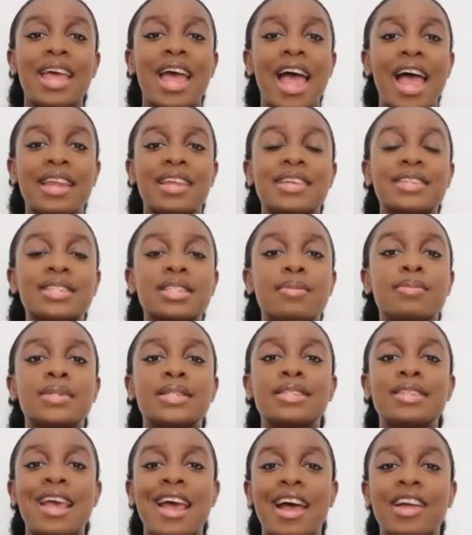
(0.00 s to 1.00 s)
had a
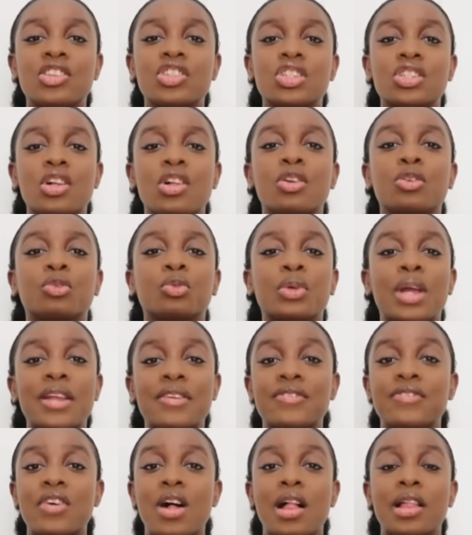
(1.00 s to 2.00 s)
substantial
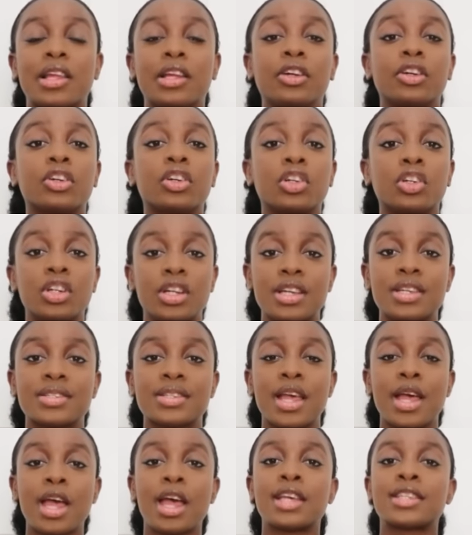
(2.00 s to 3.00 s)
rainfall increase.